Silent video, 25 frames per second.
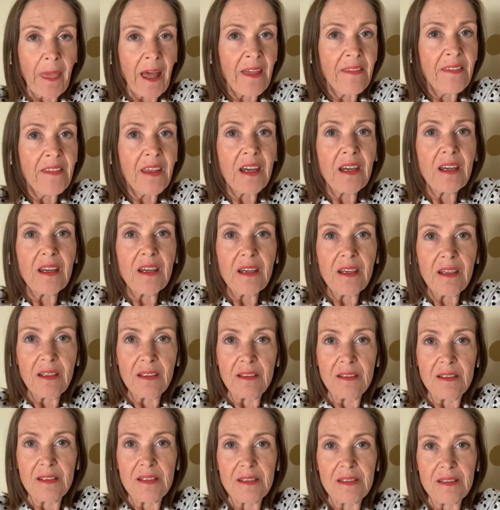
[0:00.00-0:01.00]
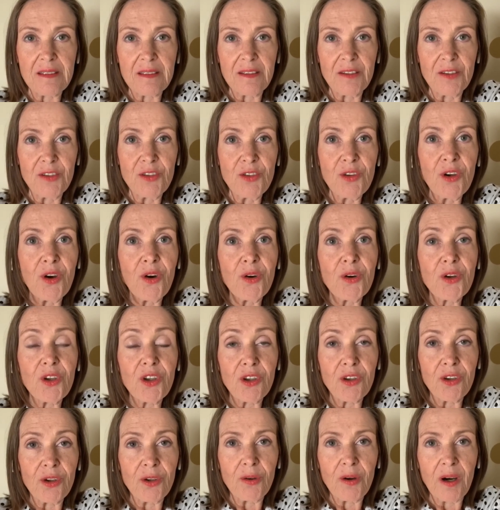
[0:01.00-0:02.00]
and there is no
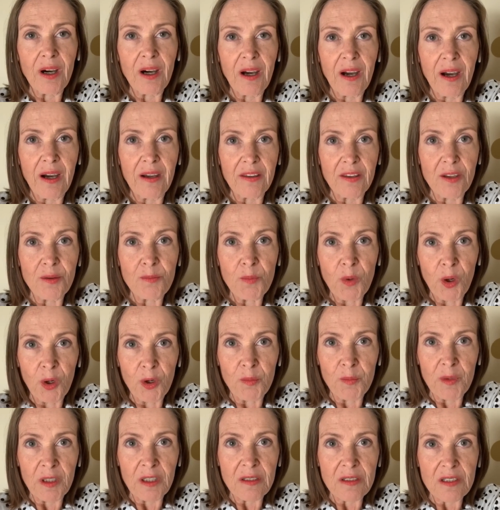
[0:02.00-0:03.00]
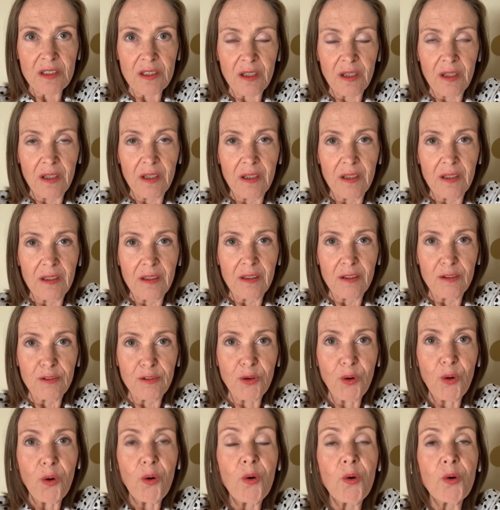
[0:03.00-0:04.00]
cure at the moment
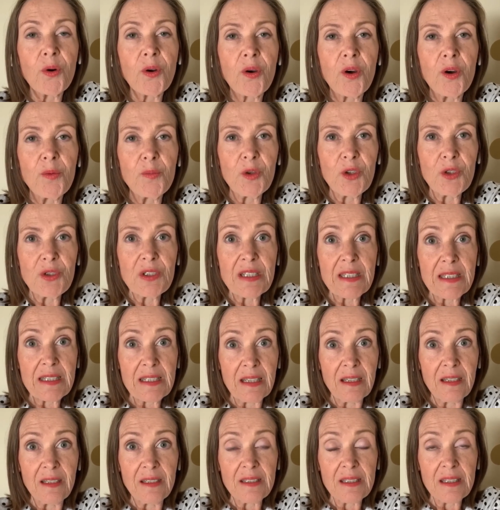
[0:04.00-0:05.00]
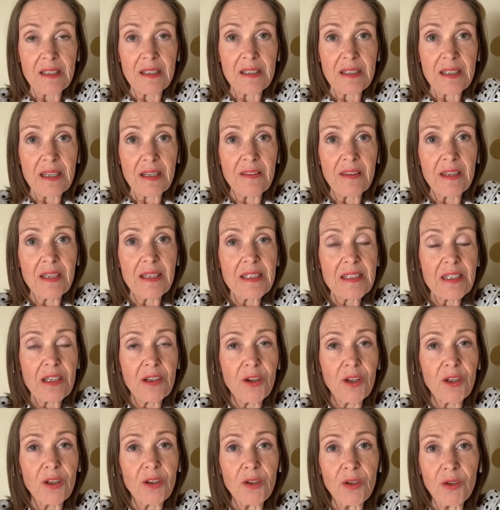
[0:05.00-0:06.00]
for autoimmune diseases, and these
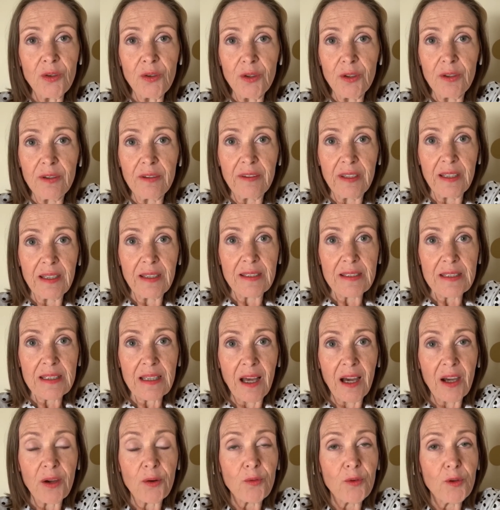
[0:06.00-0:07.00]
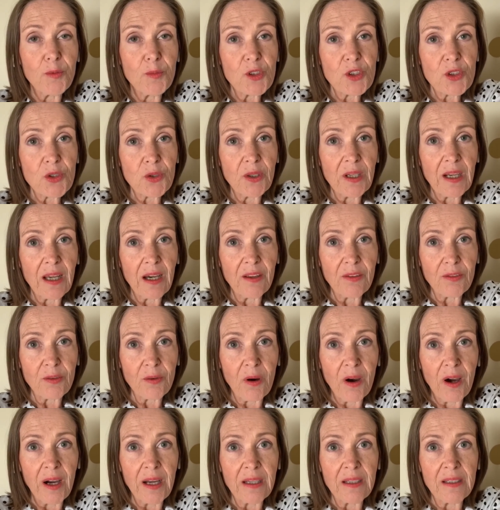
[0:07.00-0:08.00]
include things like rheumatoid
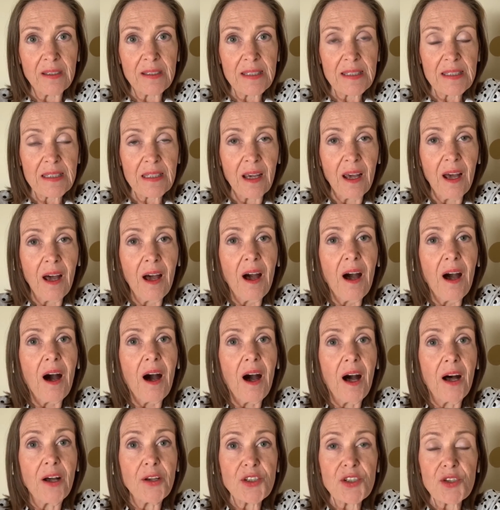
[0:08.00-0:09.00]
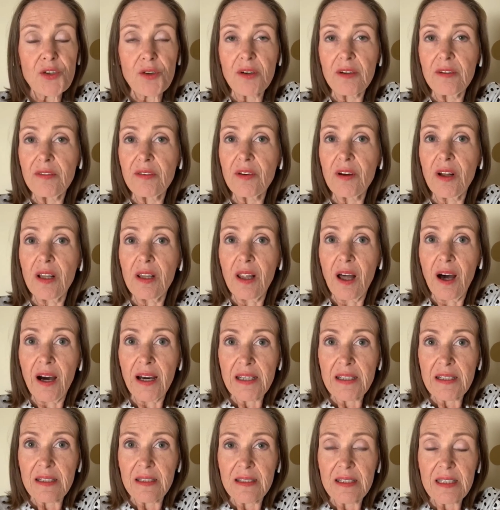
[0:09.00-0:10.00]
arthritis, ulcerative
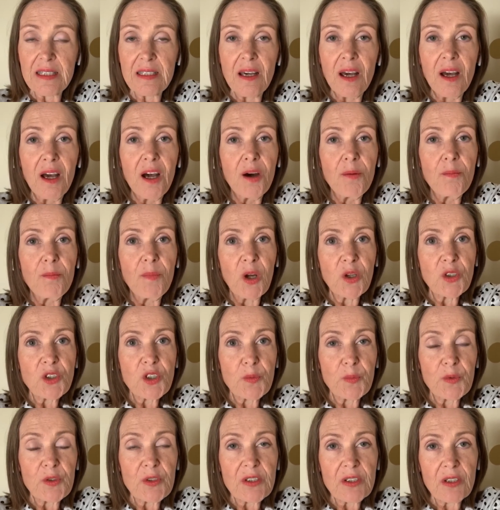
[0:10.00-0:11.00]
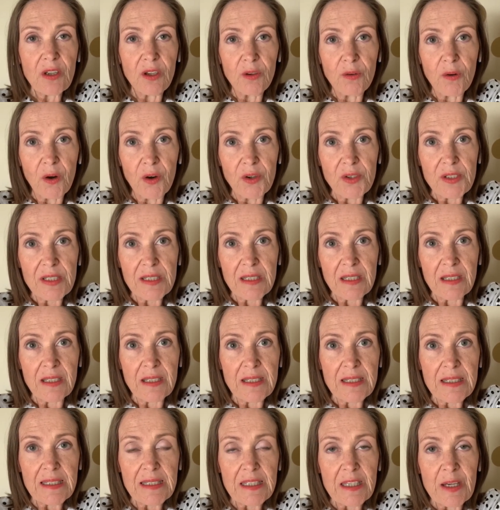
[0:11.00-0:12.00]
colitis, multiple
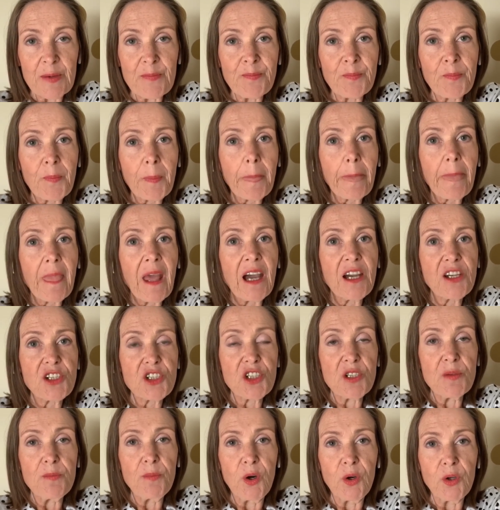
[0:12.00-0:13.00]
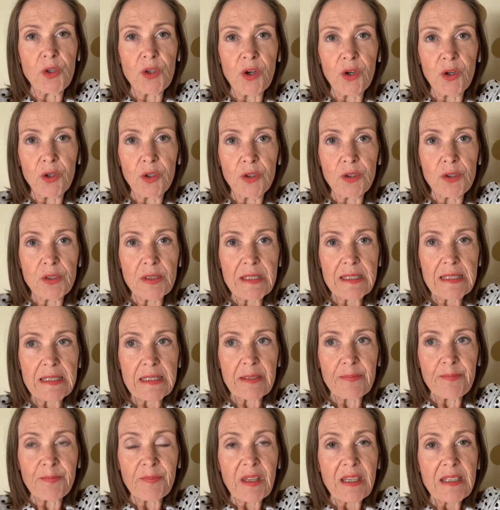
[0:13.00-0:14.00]
sclerosis,
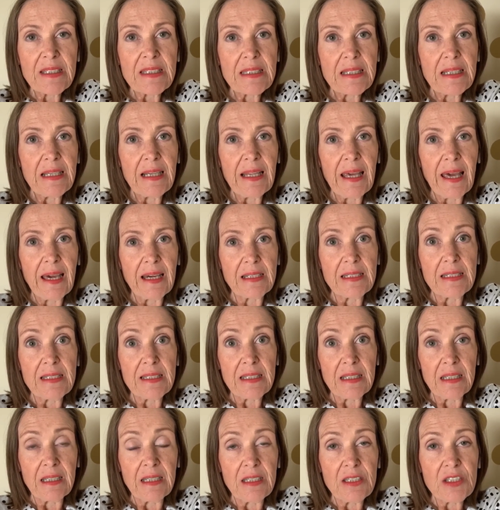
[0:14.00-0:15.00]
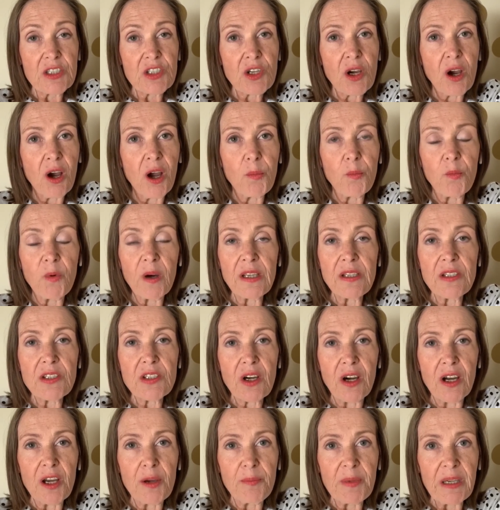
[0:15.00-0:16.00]
Hashimoto's, celiac disease, type 1
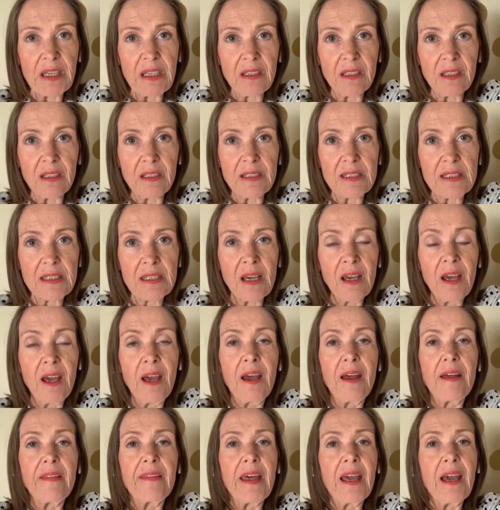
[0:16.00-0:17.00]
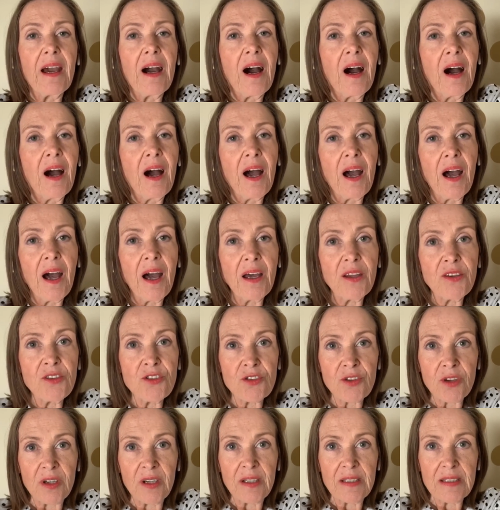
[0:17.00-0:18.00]
diabetes. There are
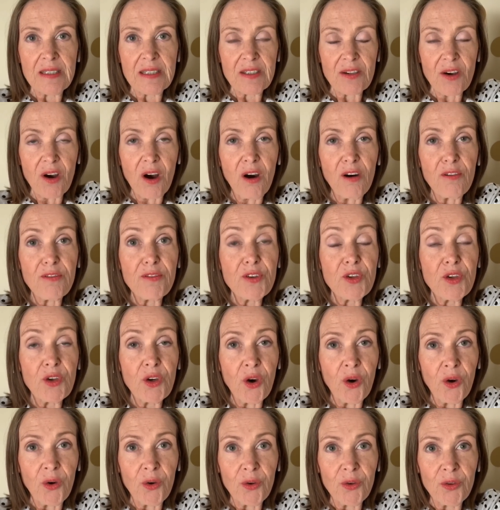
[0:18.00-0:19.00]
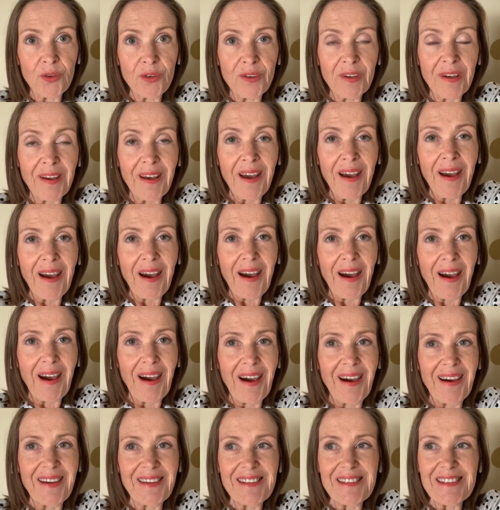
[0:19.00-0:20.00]
hundreds of known
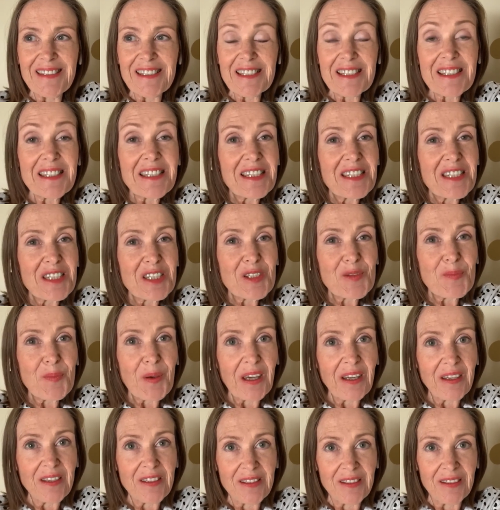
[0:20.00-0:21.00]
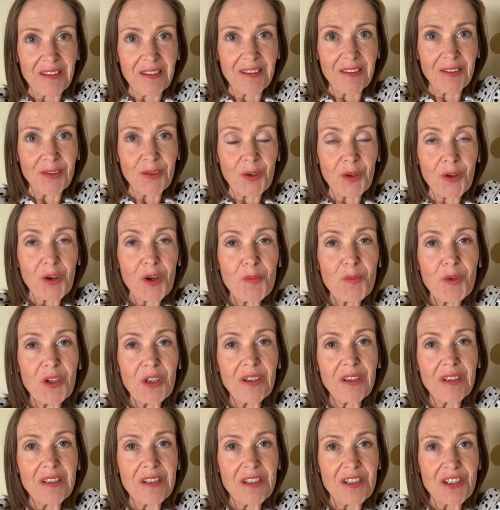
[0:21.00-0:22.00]
and suspected
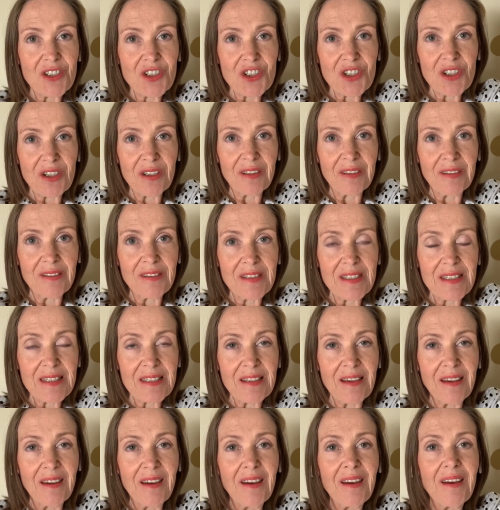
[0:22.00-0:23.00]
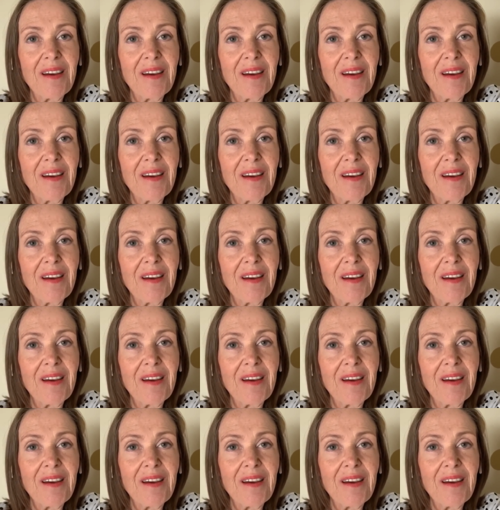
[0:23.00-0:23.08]
autoimmune conditions